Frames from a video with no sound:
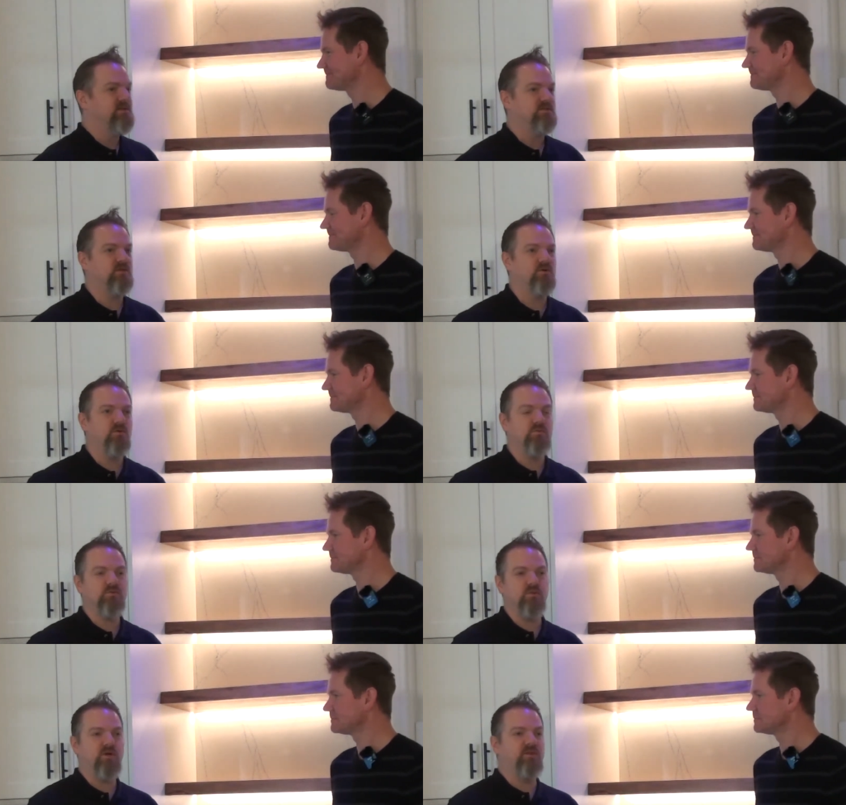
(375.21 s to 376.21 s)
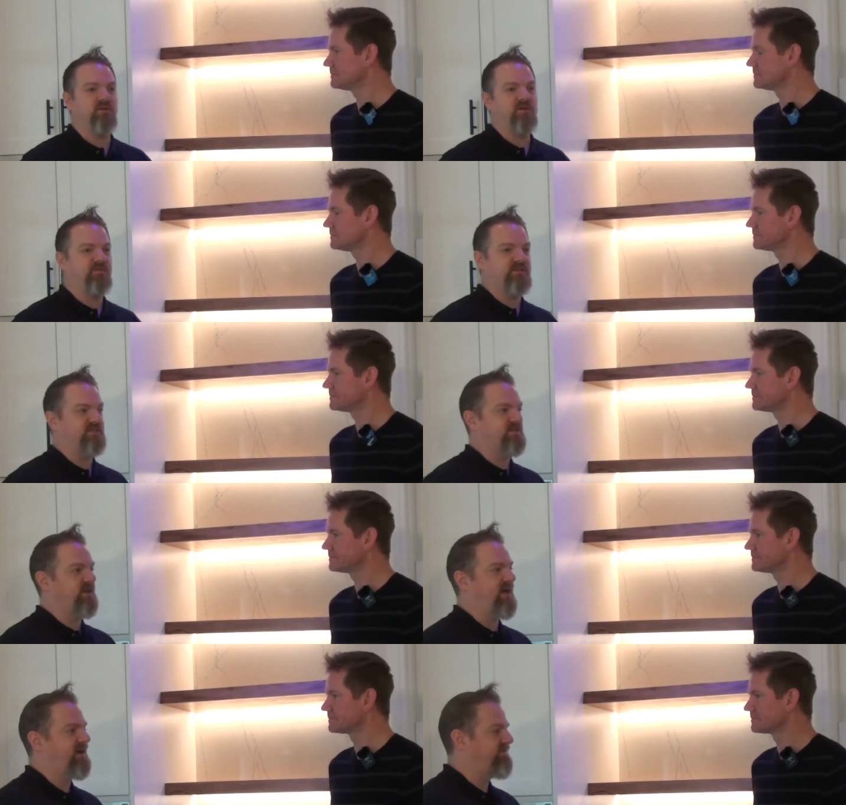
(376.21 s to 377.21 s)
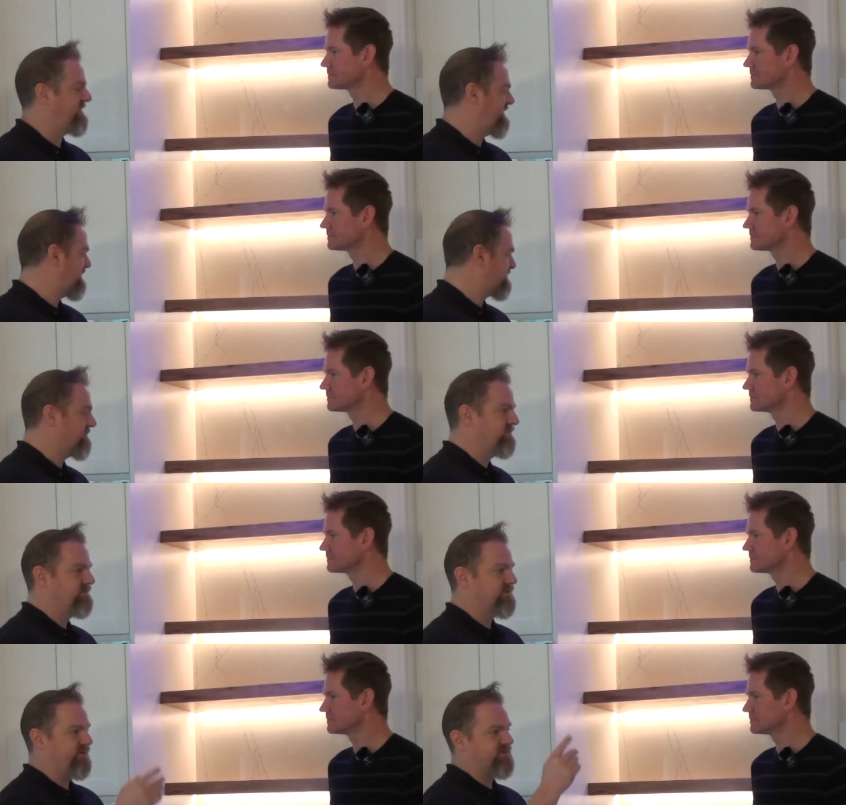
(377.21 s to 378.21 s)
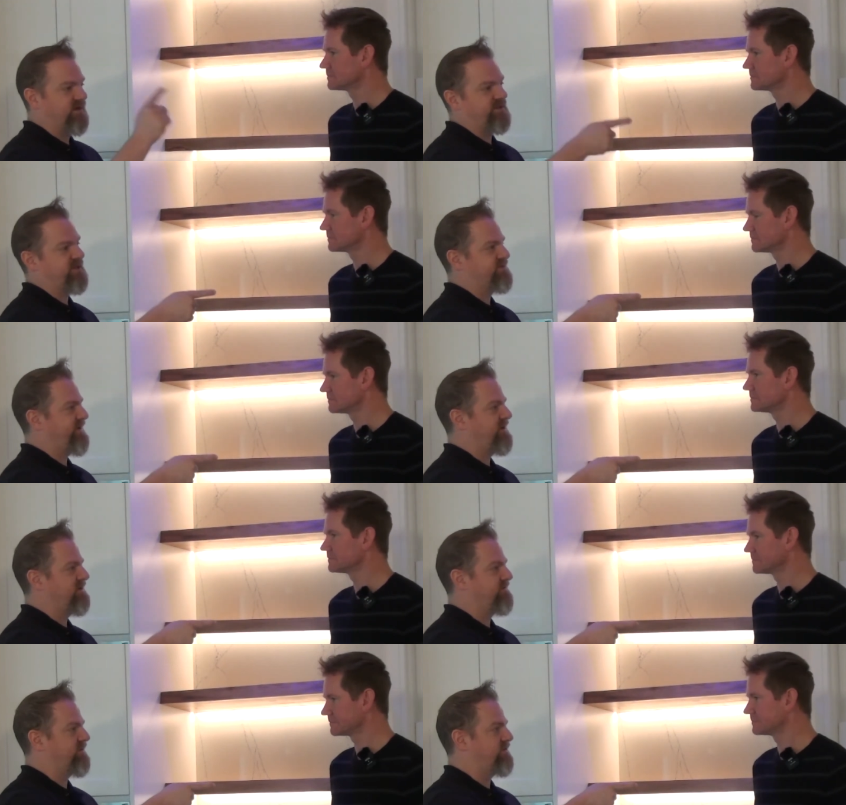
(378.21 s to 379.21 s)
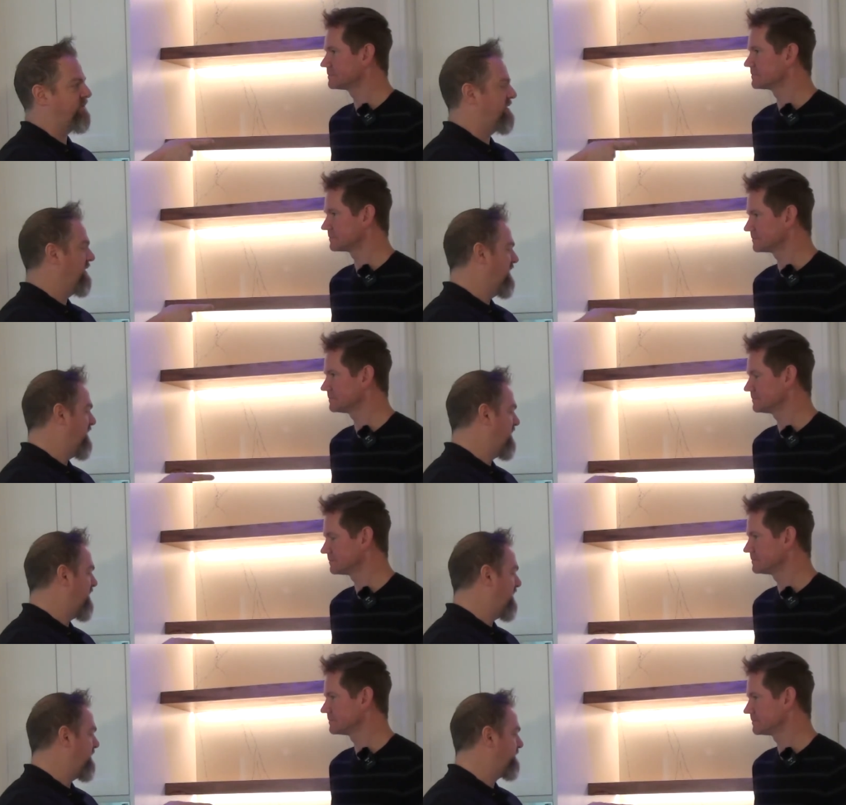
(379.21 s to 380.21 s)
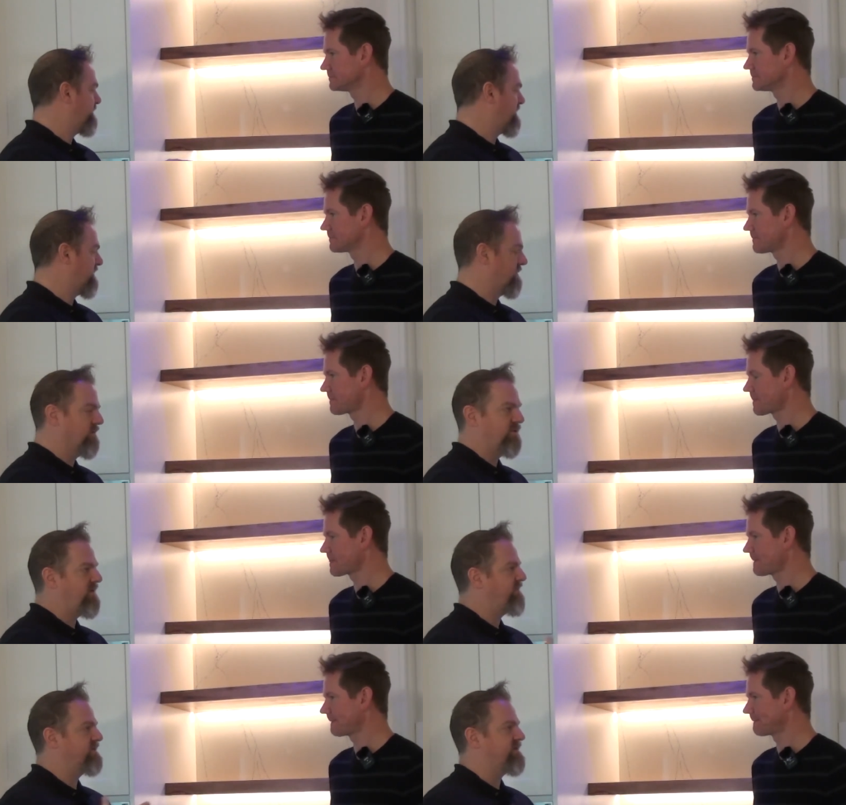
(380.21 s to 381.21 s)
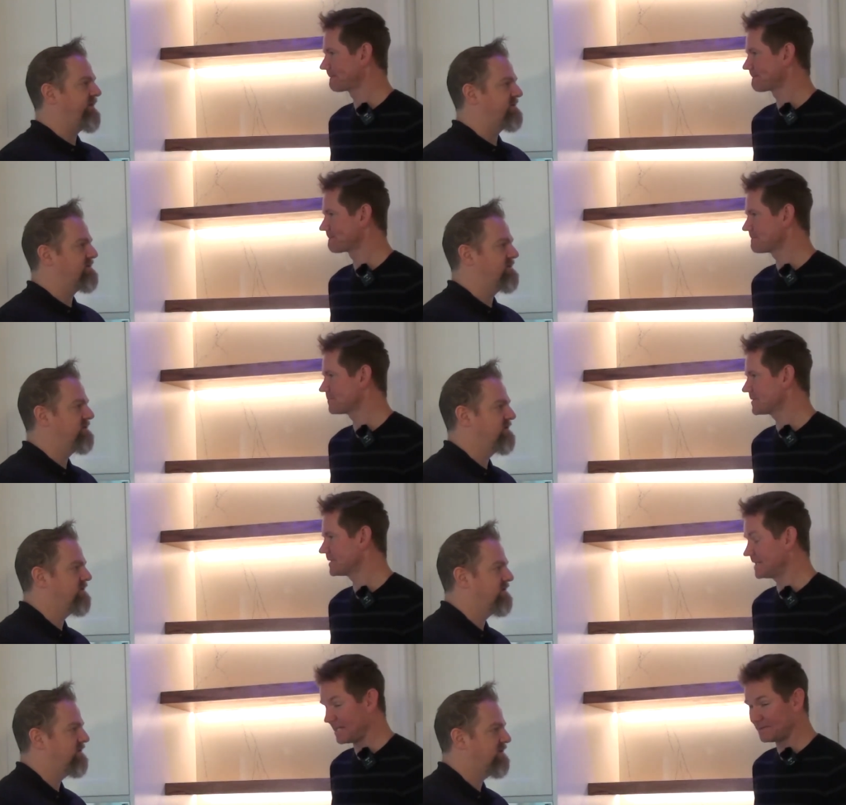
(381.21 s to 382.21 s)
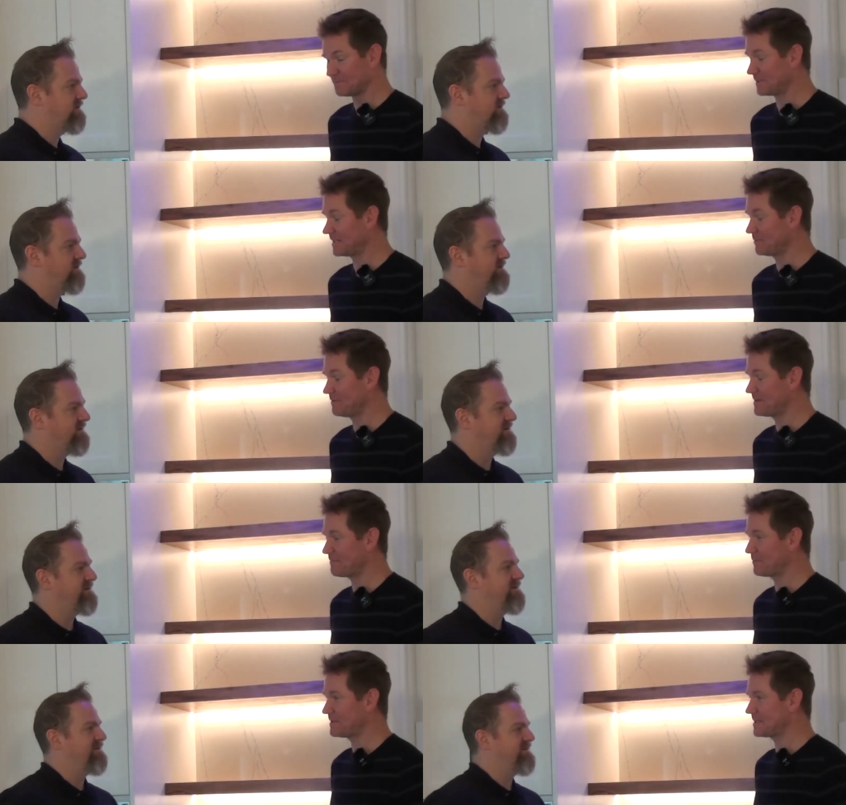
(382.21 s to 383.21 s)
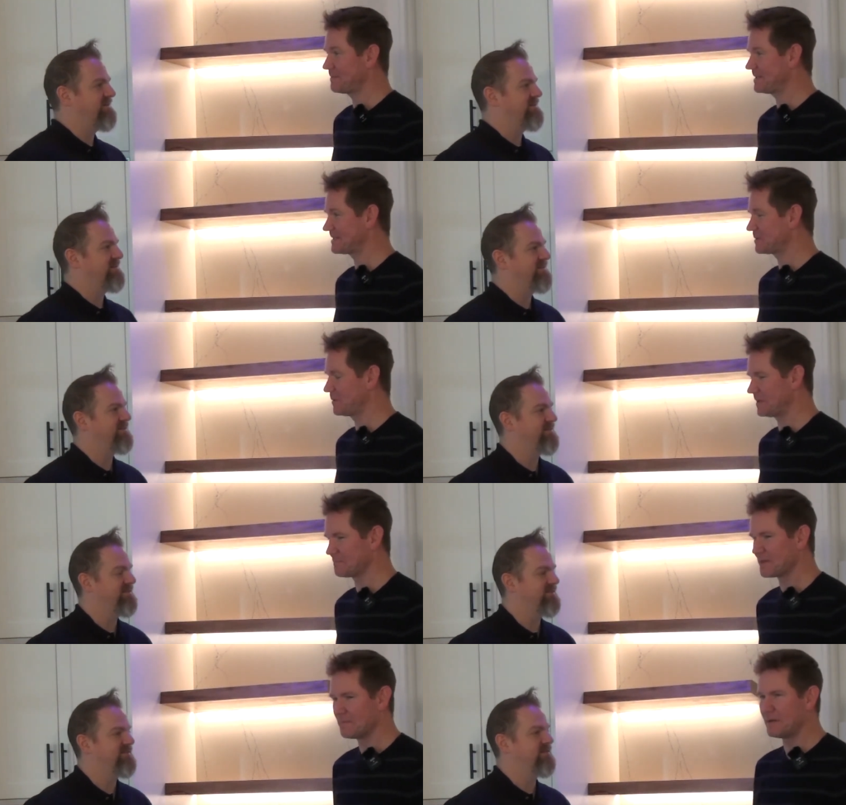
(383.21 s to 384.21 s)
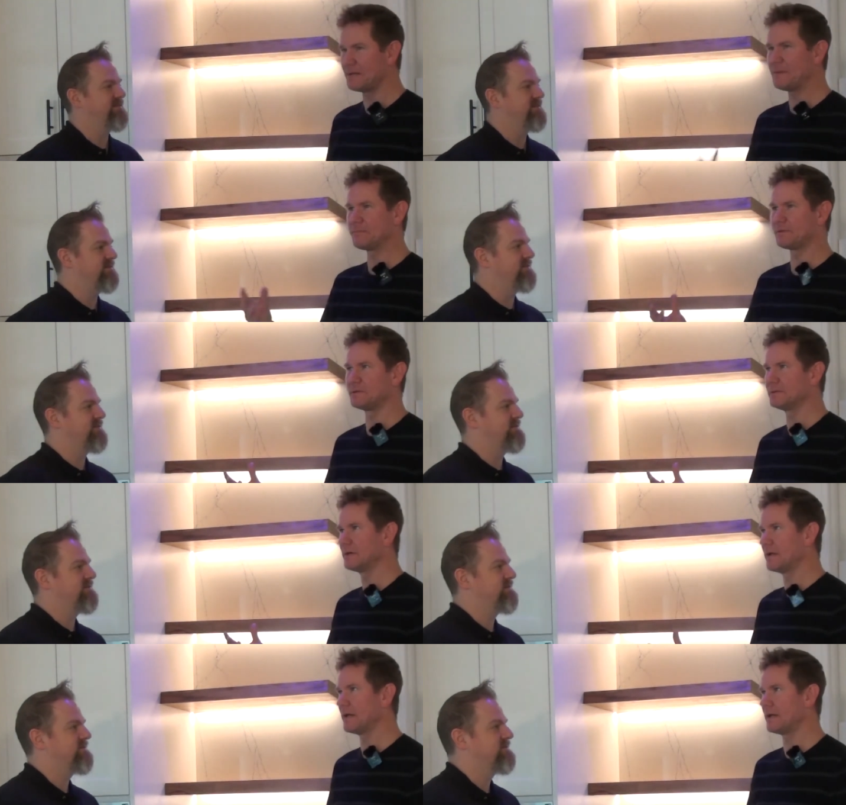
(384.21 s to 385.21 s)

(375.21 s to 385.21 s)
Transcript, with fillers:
Speaker 1: So so what other interfaces do you have in here? So so we saw the touch panel at the front door. Mm-hmm.
Speaker 2: um, what about voice commands? Yeah, we could, we've got voice commands as well. Many people